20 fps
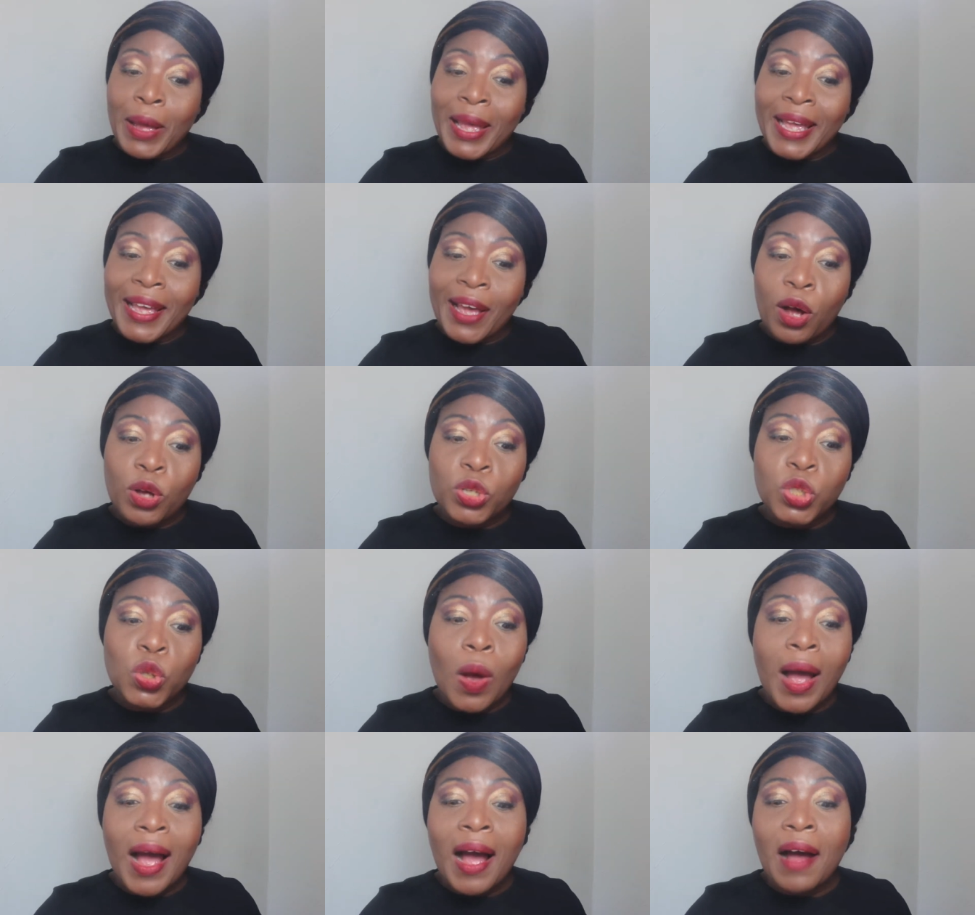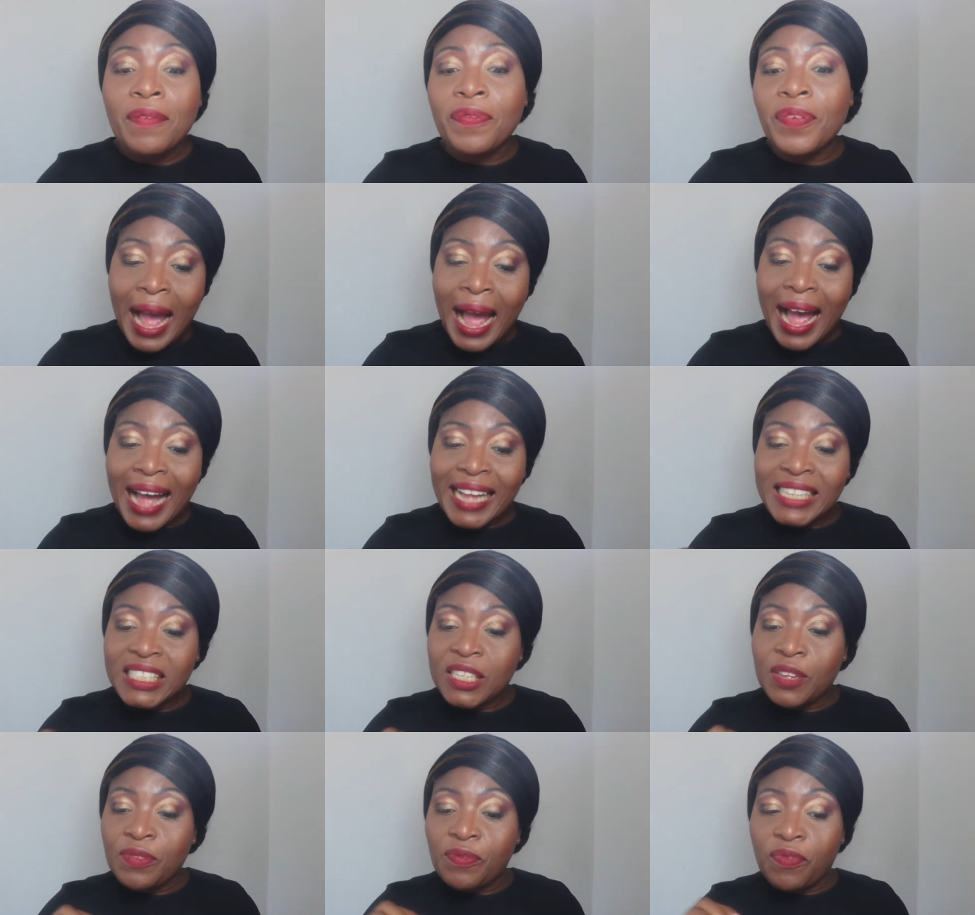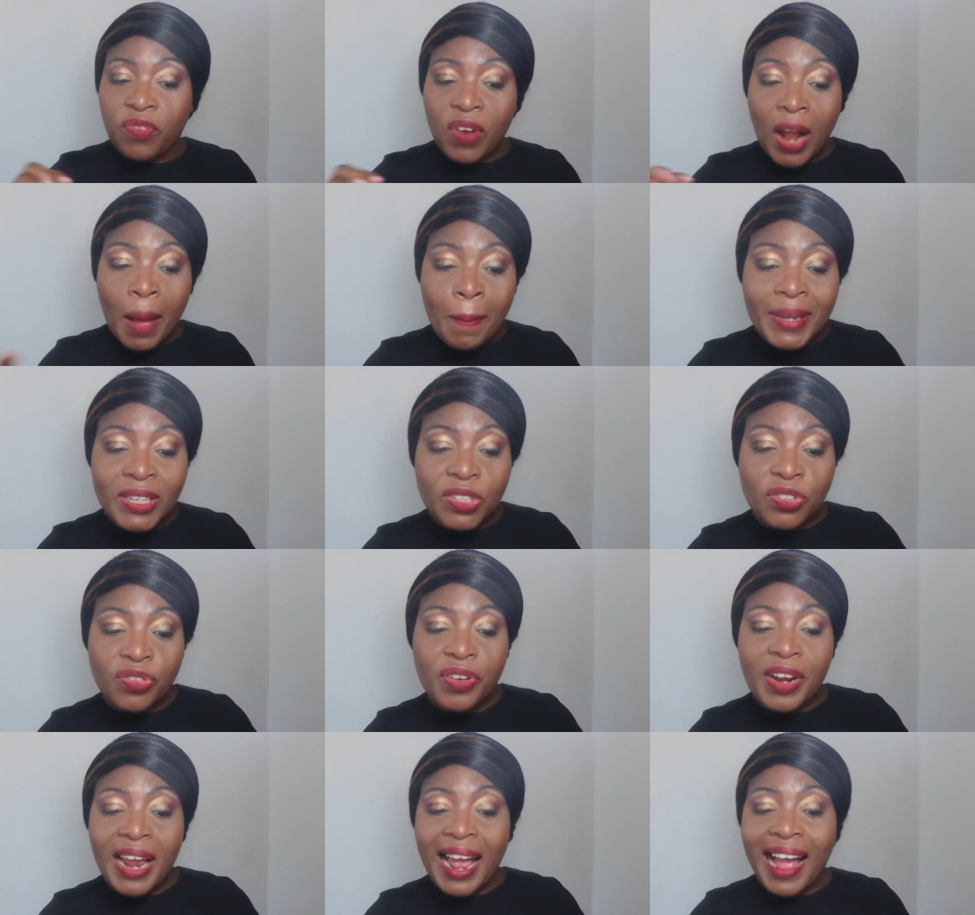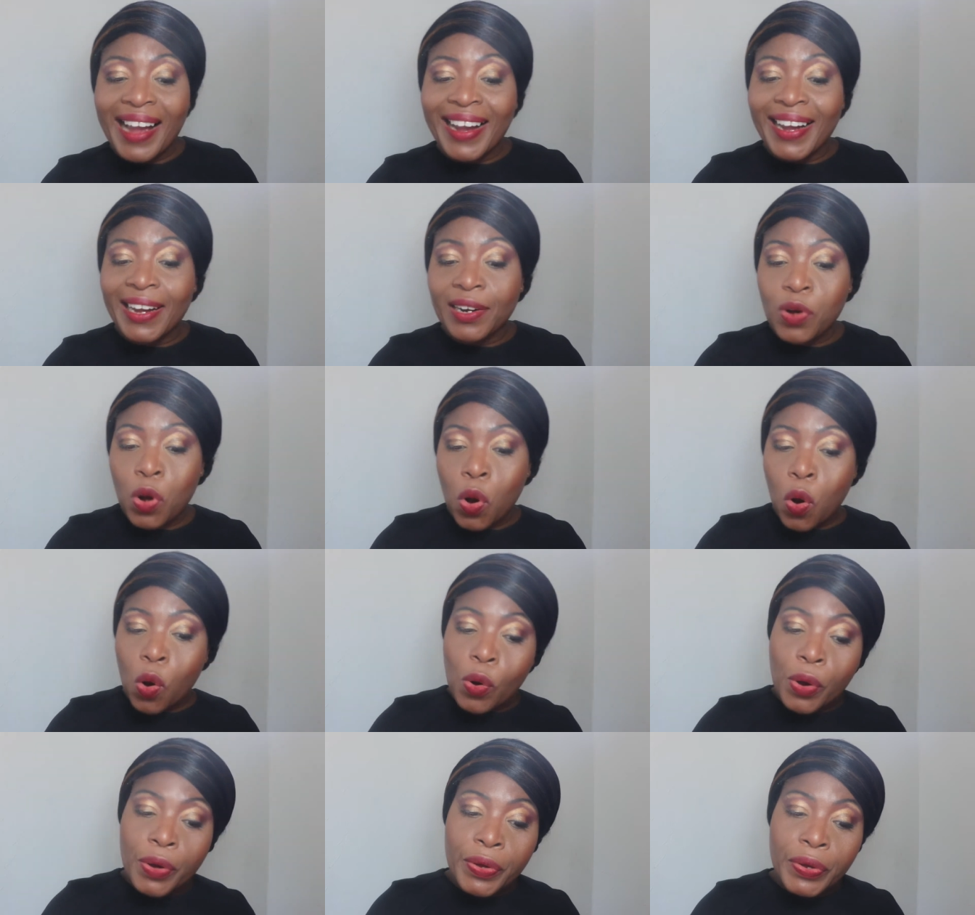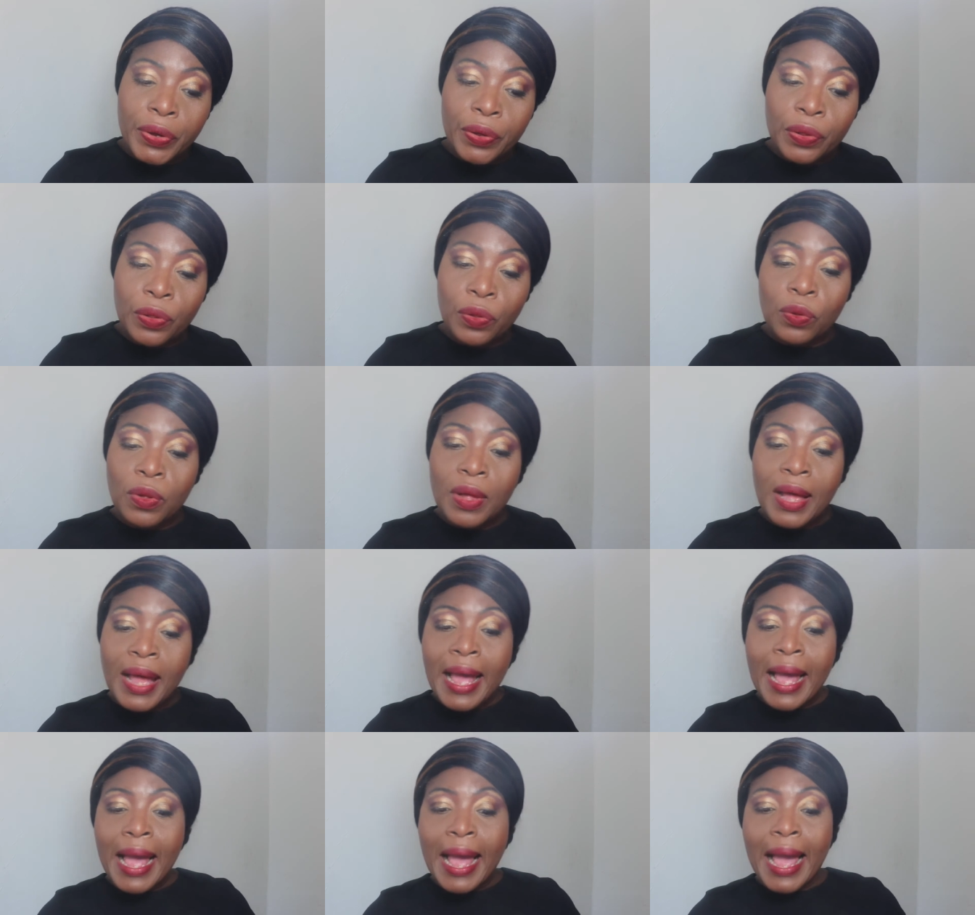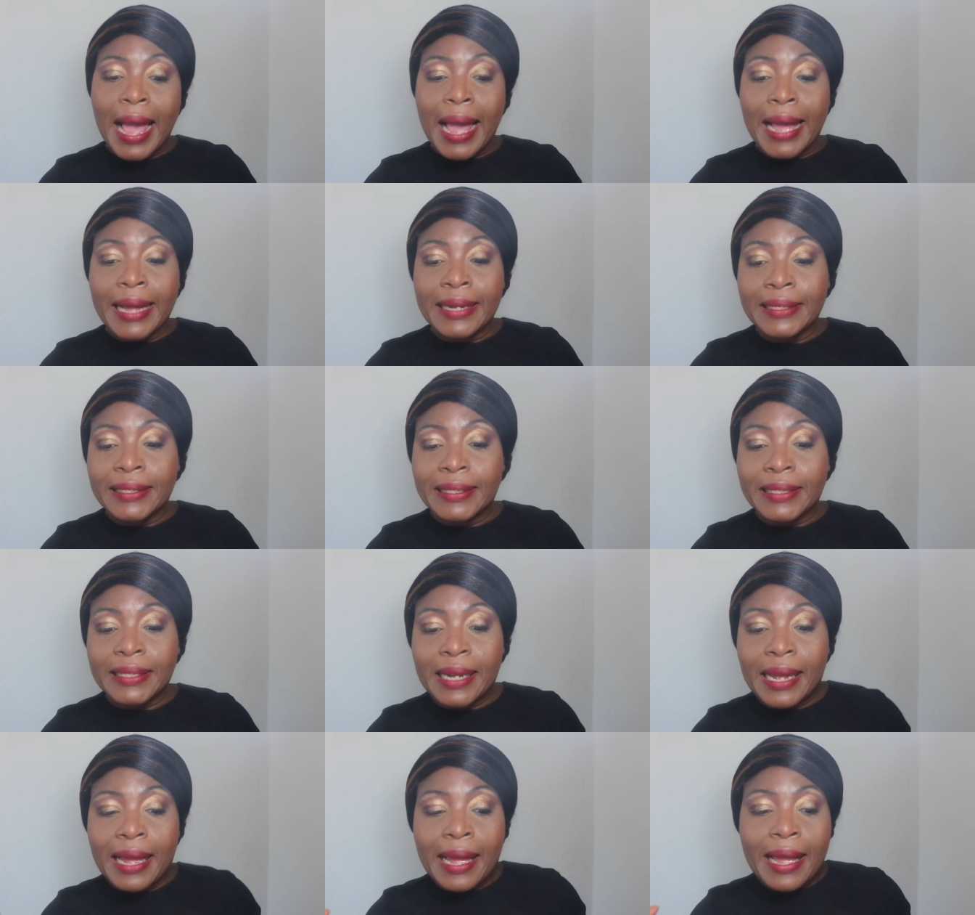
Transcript: It also have anti-inflammatory argan oil and